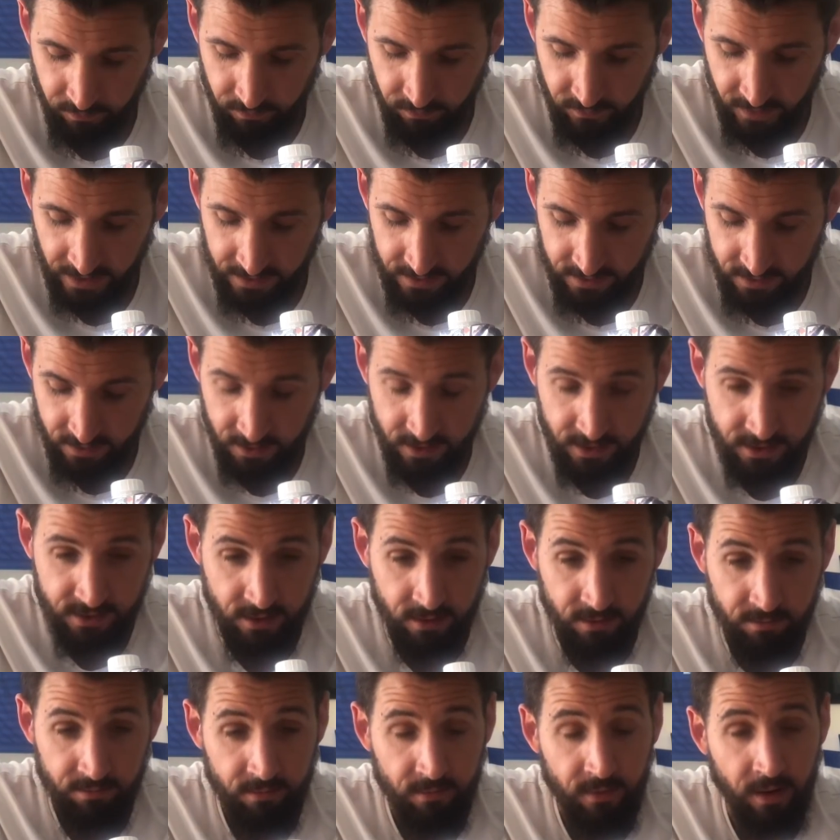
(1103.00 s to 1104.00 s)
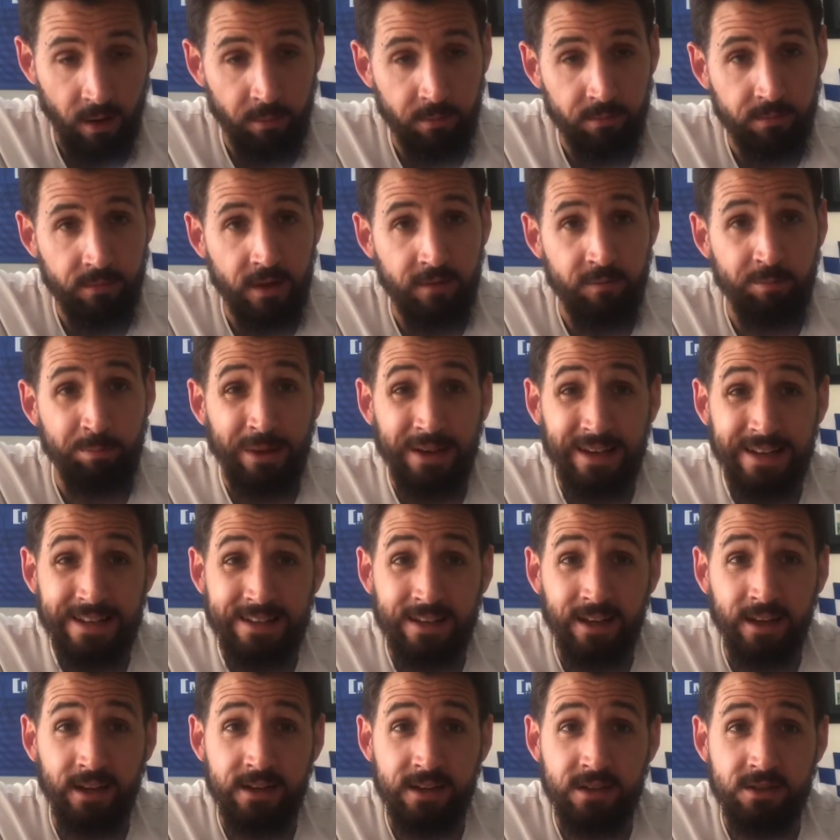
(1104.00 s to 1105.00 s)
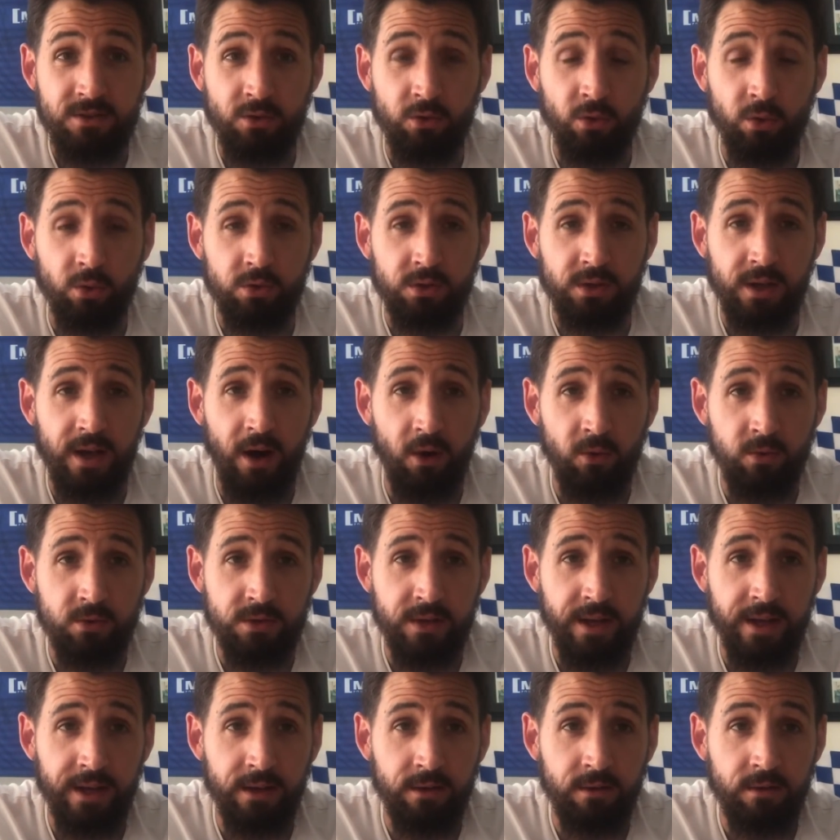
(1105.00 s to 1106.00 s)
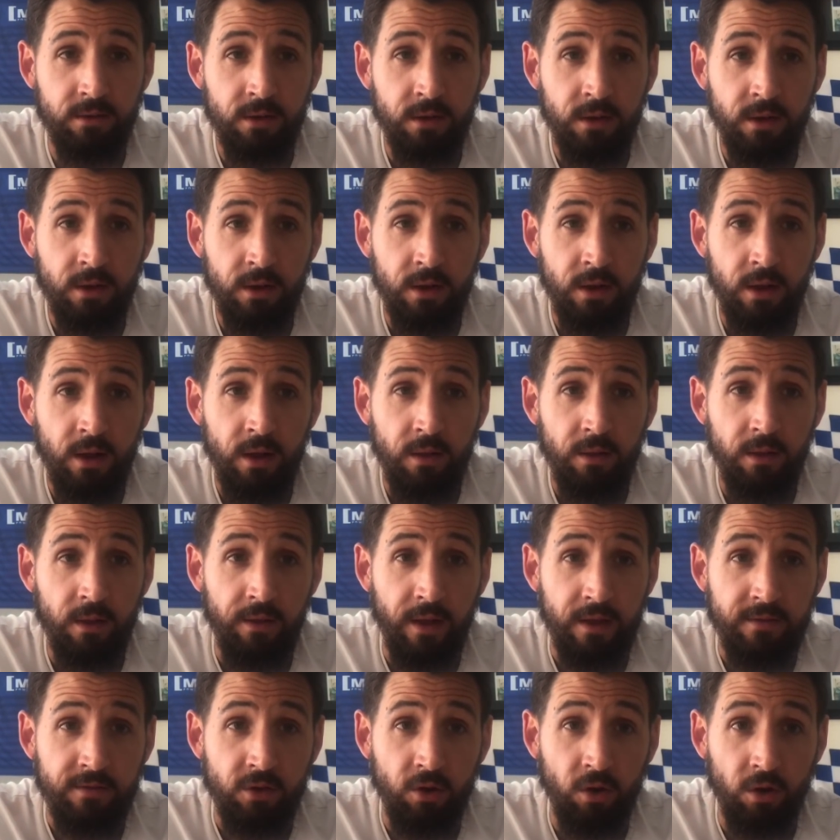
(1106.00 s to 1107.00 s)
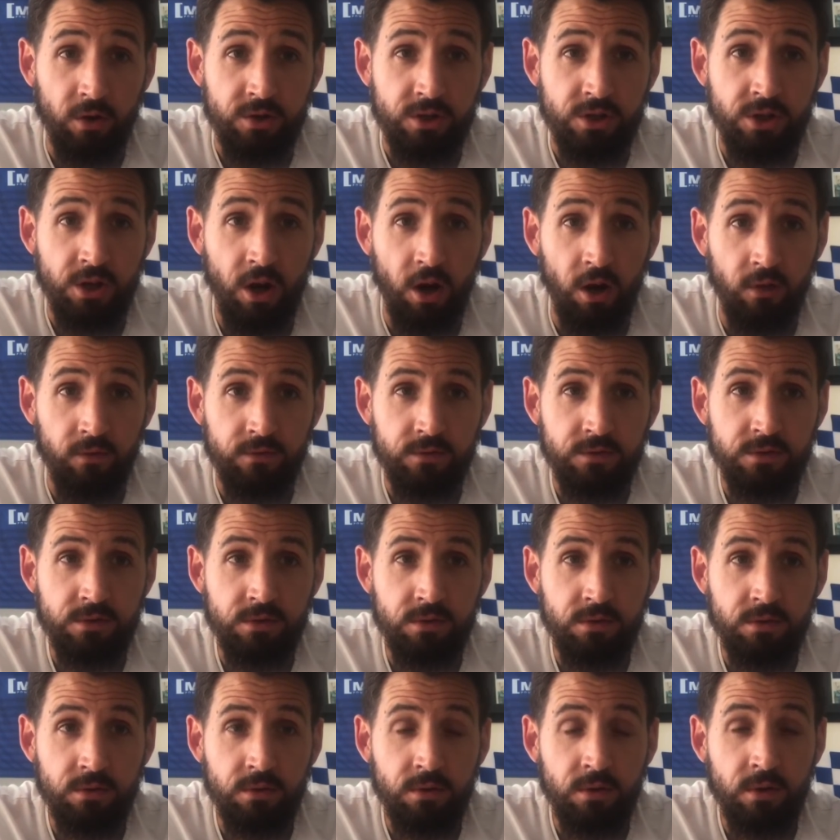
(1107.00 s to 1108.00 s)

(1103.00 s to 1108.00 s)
this season. If Billy Key scores goals, then they've got a chance.